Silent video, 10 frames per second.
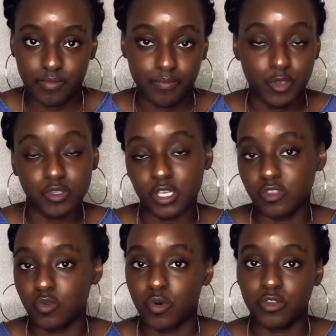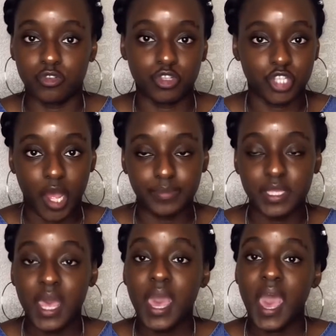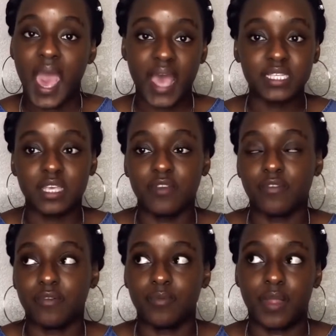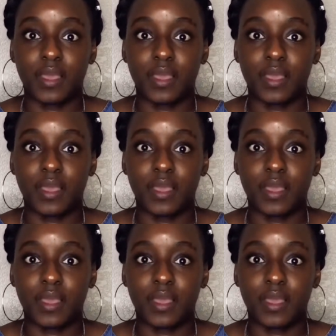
music stores or shops asking for,